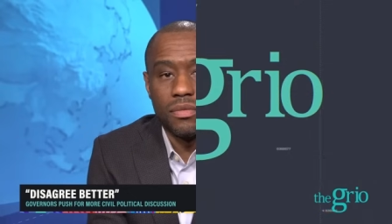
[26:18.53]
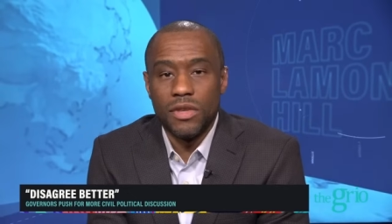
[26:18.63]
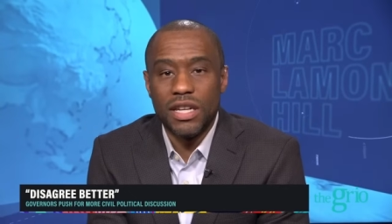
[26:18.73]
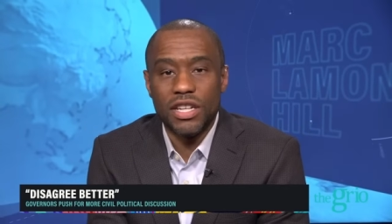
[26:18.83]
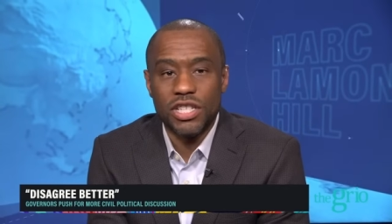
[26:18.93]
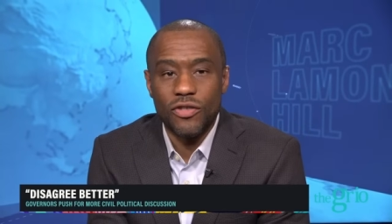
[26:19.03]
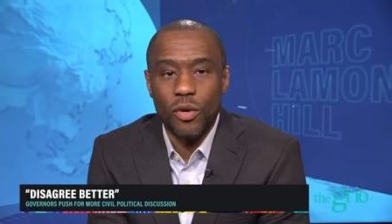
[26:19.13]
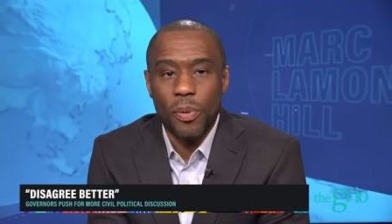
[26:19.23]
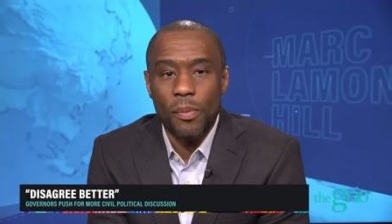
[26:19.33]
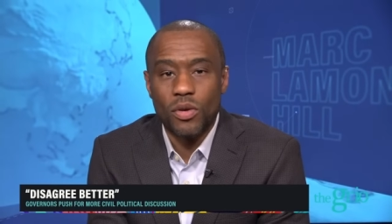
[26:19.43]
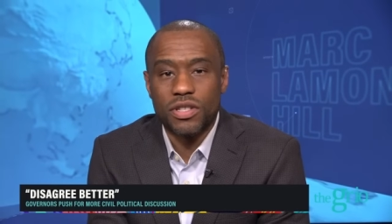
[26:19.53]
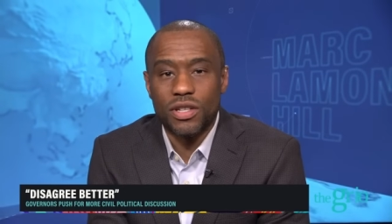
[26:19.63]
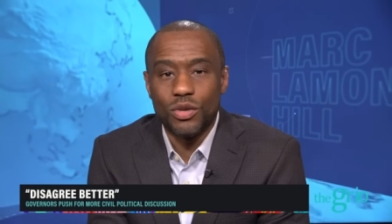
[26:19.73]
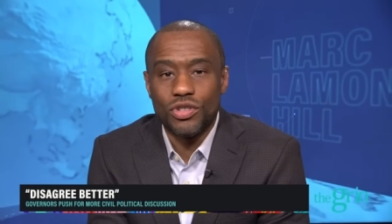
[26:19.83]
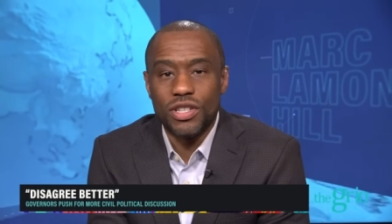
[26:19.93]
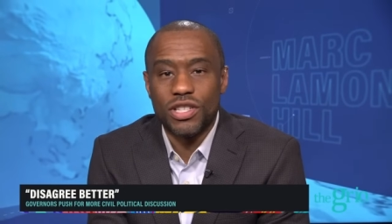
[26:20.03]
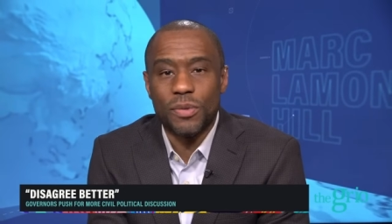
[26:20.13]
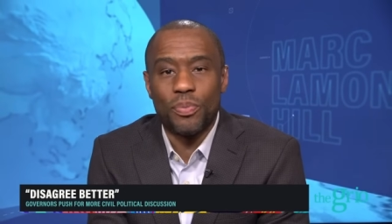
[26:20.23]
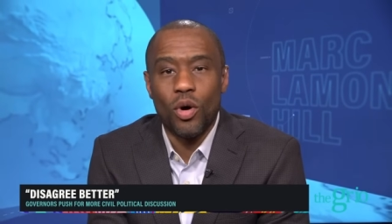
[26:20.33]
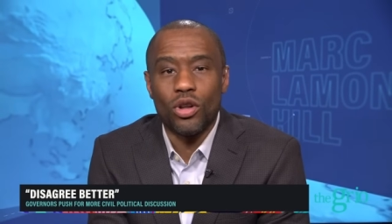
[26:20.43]
The initiative will promote solutions to
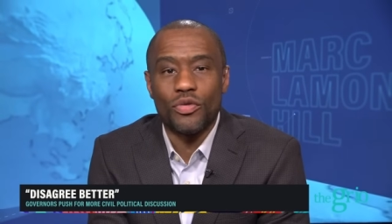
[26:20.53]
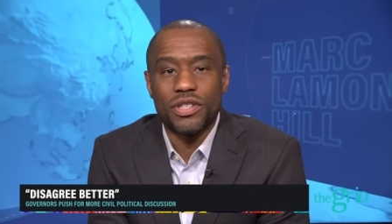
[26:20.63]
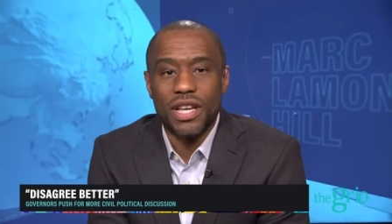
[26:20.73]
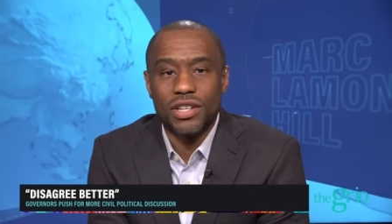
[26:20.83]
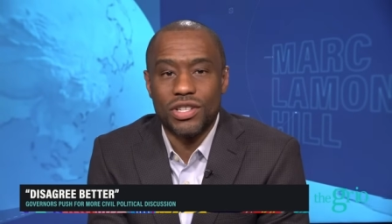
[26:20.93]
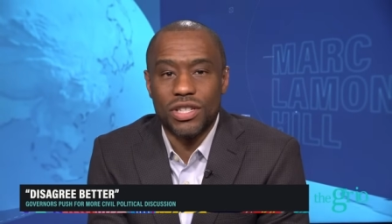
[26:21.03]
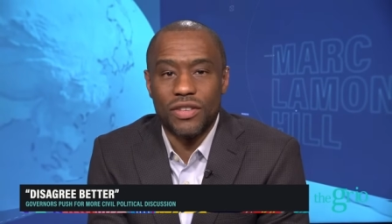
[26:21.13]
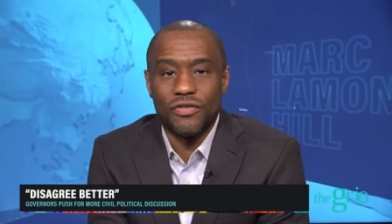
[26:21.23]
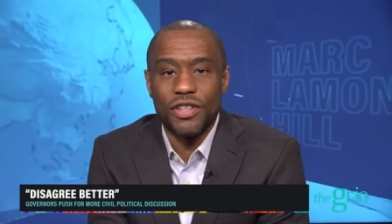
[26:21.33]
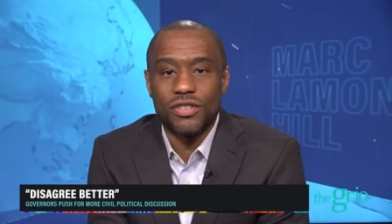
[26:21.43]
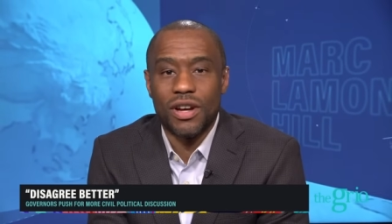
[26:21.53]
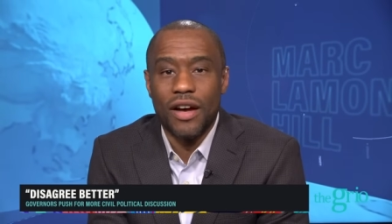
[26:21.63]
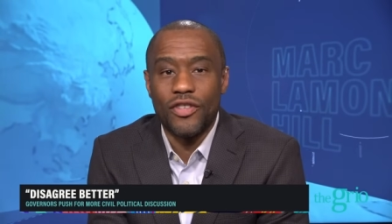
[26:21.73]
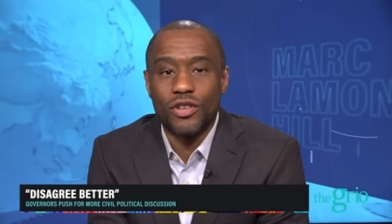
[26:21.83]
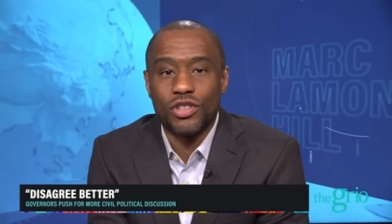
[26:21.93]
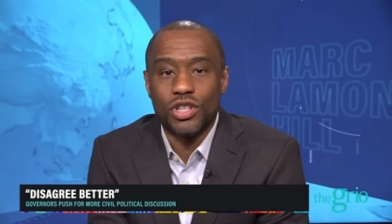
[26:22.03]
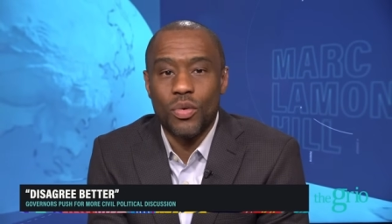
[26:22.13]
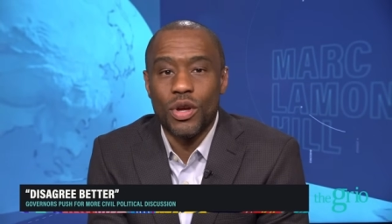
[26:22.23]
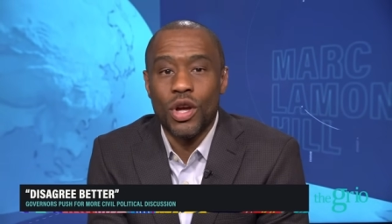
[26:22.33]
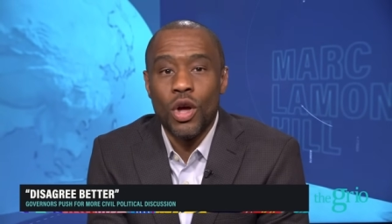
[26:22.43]
polarization and feature governors
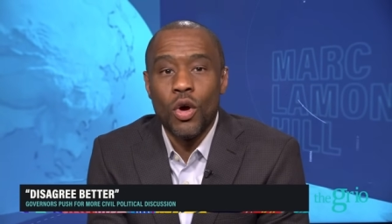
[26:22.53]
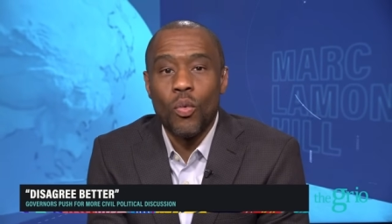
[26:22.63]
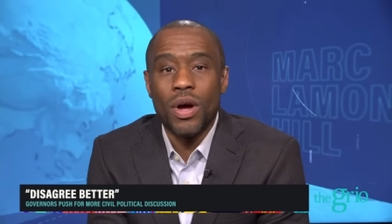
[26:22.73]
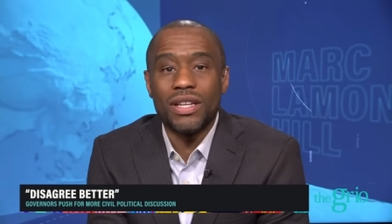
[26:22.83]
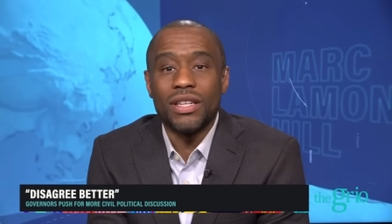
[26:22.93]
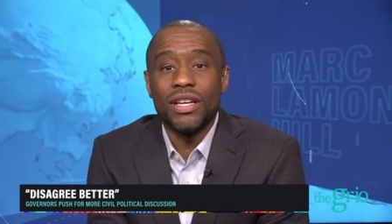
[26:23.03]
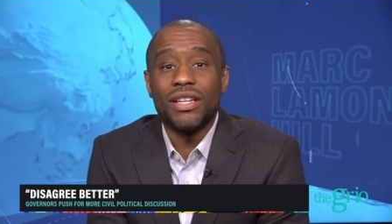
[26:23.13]
showing what